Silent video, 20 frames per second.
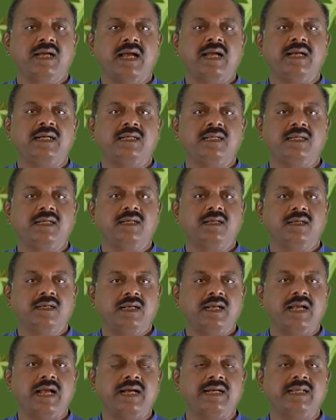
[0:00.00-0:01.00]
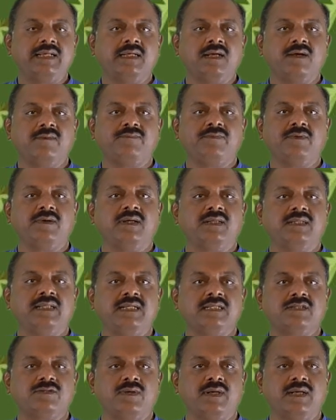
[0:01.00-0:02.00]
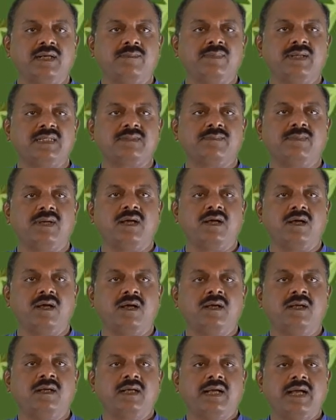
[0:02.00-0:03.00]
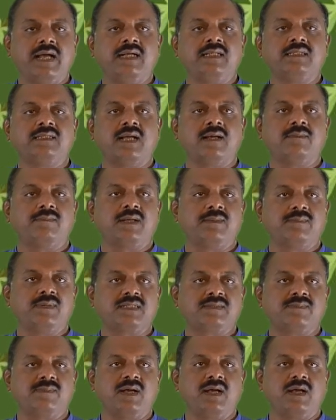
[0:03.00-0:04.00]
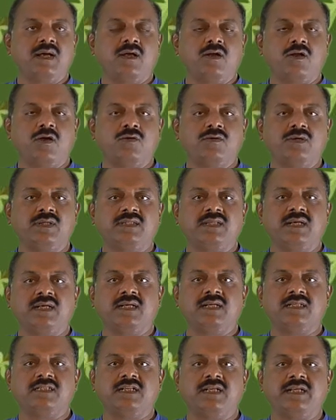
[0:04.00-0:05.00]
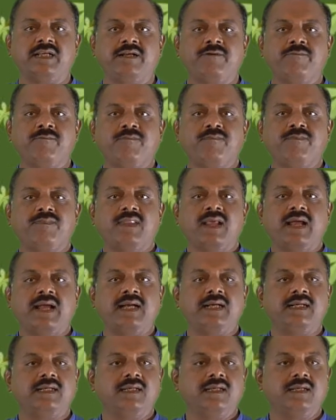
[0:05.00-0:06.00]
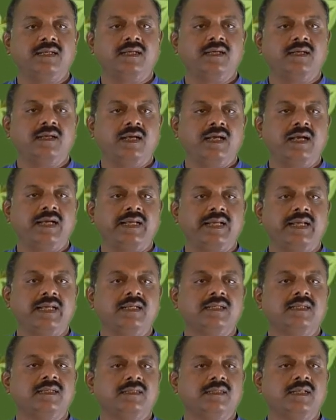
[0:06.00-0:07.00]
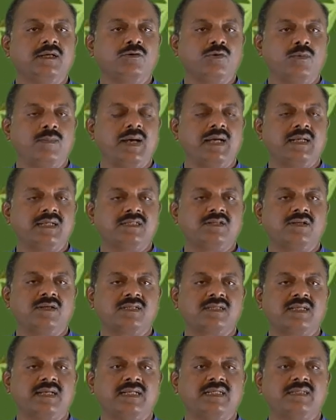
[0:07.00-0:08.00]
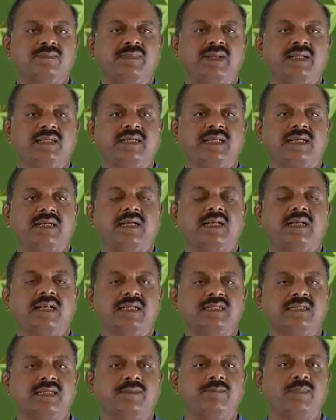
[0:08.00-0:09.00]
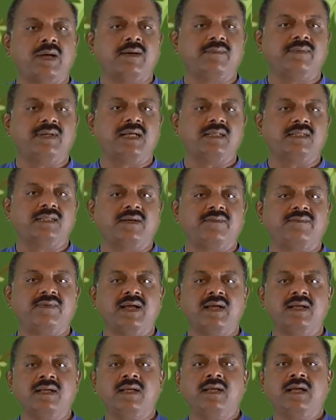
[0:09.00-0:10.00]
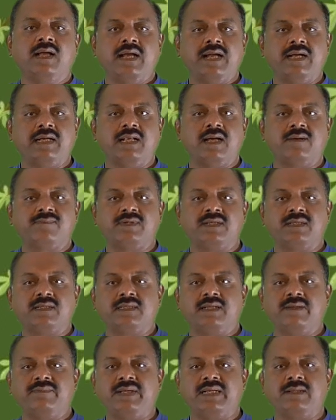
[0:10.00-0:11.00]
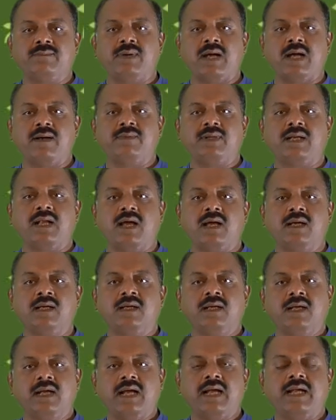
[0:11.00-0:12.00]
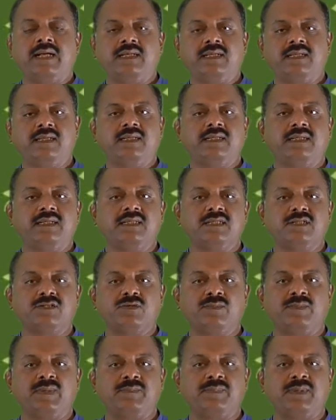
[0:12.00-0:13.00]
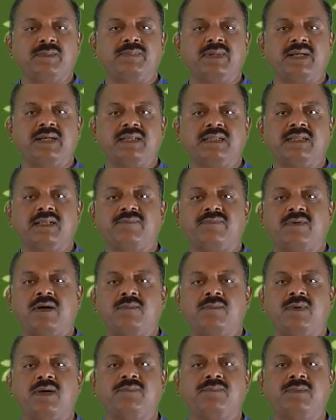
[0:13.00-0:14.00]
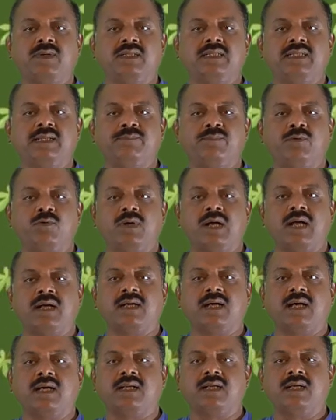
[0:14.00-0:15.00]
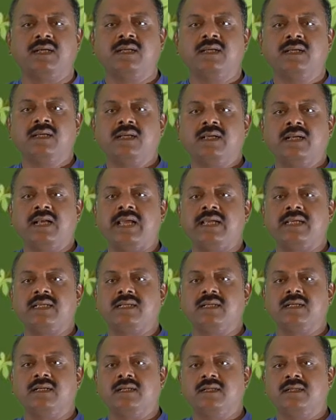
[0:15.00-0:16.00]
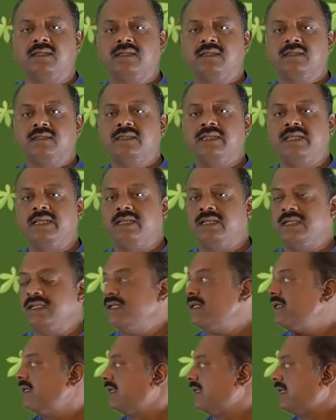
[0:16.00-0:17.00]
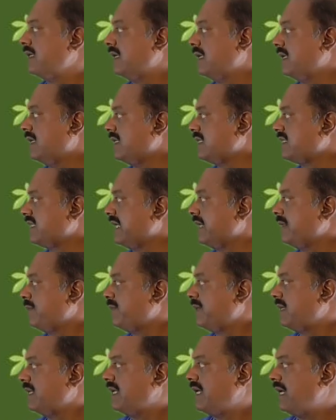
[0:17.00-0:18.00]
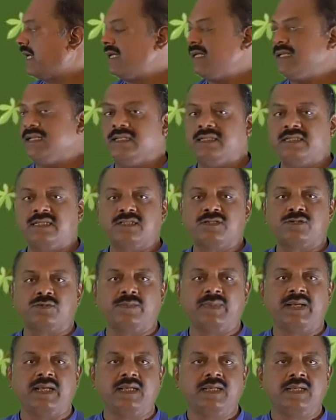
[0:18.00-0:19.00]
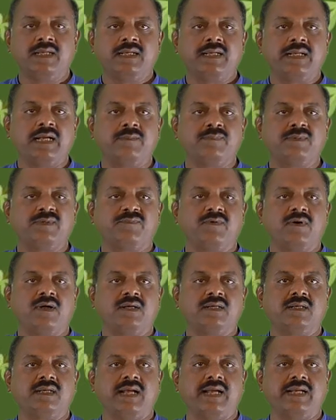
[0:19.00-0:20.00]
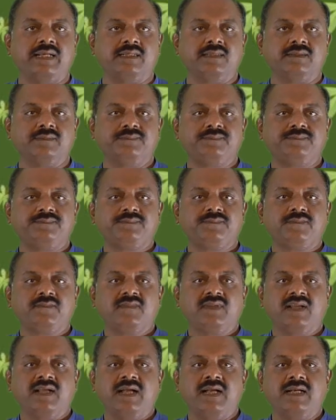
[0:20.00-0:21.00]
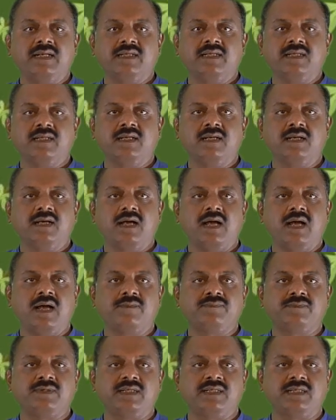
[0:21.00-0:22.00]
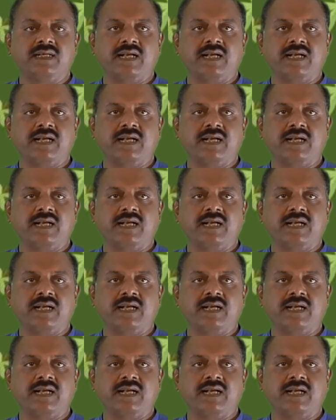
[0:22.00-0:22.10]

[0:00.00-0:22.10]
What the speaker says: and adding up for the Swarna Basma and Tamra Basma along with the Kajali, and again the Kumari Sarsa is being taken as a Bhavana Dravya, and after giving Bhavana, and it is to be prepared in the form of the Pogakara, like the shape, and it is to be kept for drying. And after